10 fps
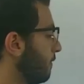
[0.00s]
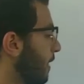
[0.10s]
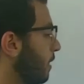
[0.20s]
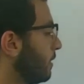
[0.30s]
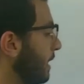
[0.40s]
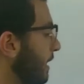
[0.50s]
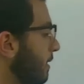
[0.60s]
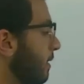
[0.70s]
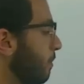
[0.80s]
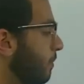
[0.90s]
found
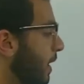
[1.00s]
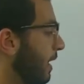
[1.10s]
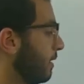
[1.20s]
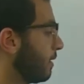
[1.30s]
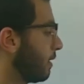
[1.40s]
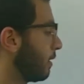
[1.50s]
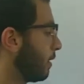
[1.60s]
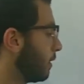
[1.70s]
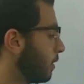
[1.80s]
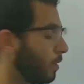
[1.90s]
in
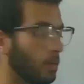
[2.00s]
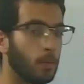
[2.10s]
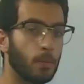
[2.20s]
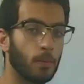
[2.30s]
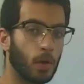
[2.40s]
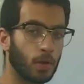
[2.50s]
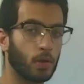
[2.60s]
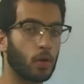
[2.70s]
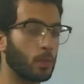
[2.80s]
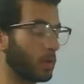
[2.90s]
the bond
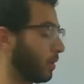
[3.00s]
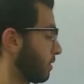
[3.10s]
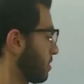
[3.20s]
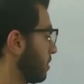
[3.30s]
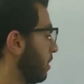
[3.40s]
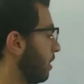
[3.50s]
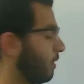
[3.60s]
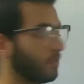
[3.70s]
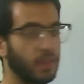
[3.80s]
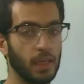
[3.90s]
orbitals
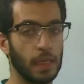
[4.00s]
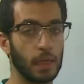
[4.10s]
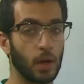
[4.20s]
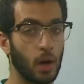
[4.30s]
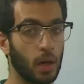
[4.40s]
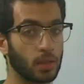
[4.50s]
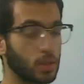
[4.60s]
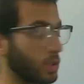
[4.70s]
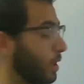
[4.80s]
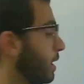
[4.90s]
of the
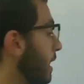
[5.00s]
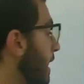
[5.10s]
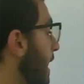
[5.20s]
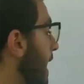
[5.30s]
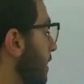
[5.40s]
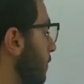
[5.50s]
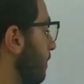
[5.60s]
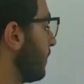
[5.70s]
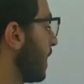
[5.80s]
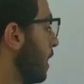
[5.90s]
oxygen atom.
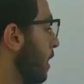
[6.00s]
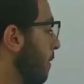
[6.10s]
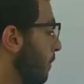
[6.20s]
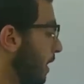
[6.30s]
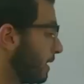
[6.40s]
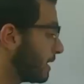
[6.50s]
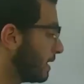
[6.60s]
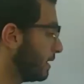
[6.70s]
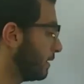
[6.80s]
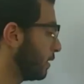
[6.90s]
But
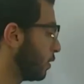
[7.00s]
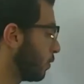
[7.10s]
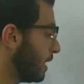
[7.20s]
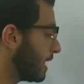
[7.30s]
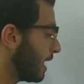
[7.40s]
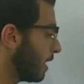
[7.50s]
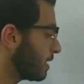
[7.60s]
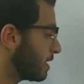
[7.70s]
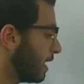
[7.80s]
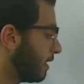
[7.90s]
we
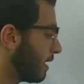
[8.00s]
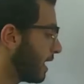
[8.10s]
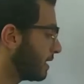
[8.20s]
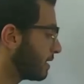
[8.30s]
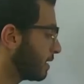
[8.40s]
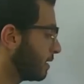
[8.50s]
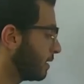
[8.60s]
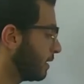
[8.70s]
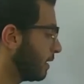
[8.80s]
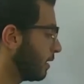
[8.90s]
cannot say that
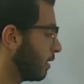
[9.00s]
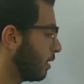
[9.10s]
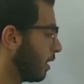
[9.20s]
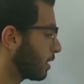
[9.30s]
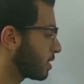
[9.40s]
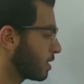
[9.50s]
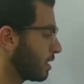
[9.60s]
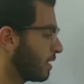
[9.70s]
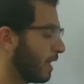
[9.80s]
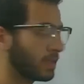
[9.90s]

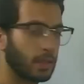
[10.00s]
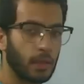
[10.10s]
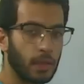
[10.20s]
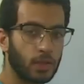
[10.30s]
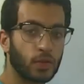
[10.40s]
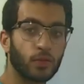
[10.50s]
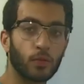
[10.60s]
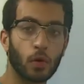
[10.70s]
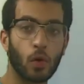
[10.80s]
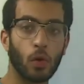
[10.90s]
oxygen takes the electron
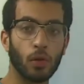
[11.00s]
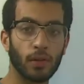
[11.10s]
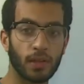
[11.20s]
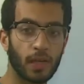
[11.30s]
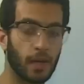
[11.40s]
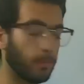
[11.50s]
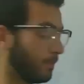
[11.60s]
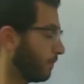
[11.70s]
for all the time.